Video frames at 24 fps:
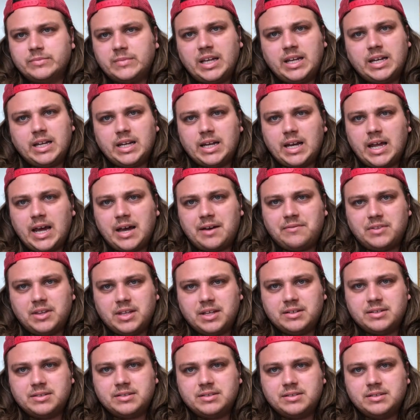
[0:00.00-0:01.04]
they didn't have
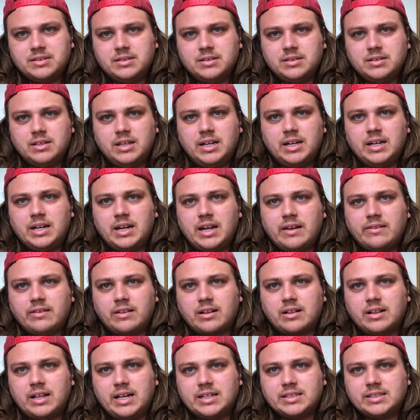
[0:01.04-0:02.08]
this. They didn't have
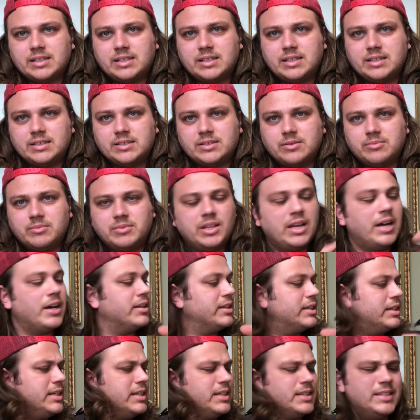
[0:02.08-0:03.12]
the classic custom. They
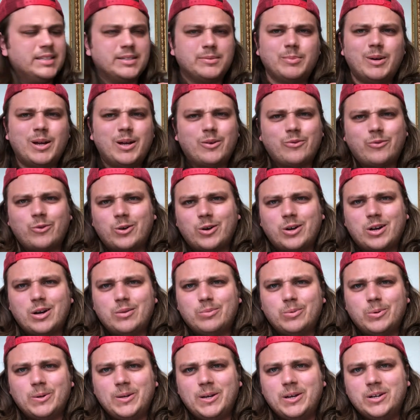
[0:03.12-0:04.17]
only did this model for a
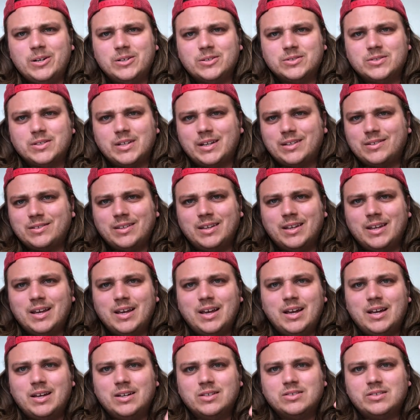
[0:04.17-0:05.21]
couple years, like,
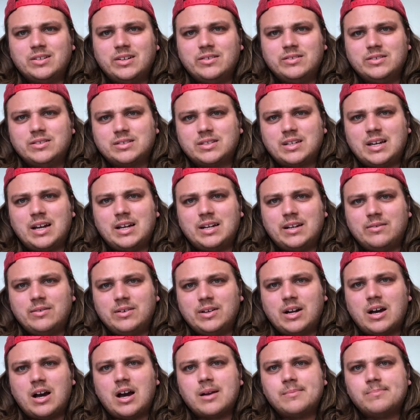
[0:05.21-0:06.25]
so it's kind of
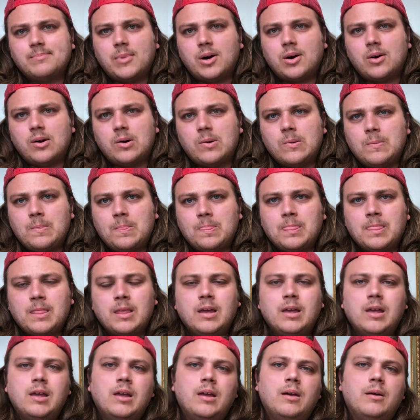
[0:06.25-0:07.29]
an oddball.
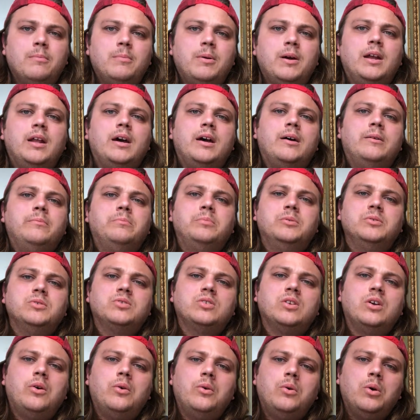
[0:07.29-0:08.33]
But
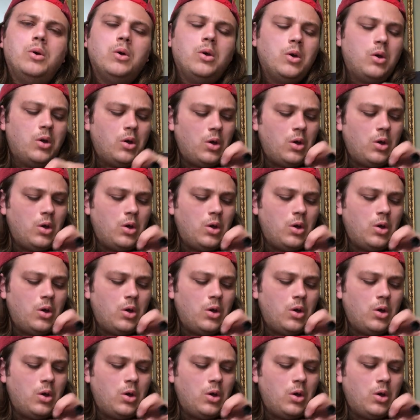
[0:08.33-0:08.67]
so